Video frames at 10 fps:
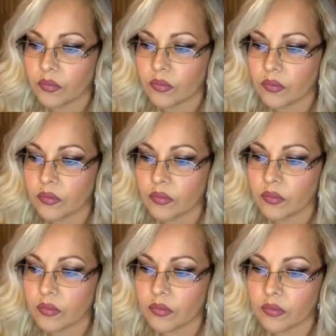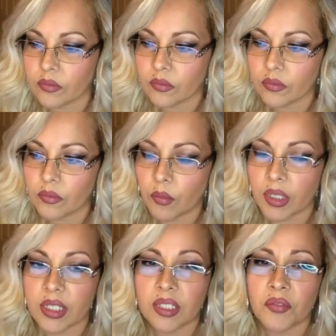But it's
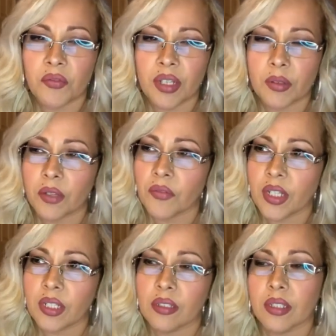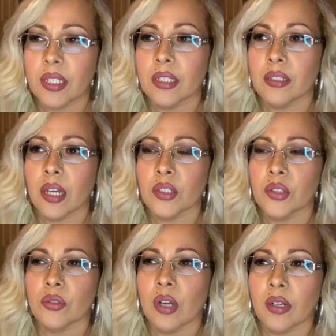conveniently not too long after the first
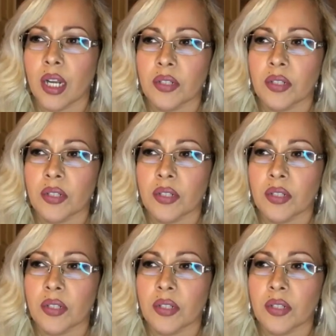video.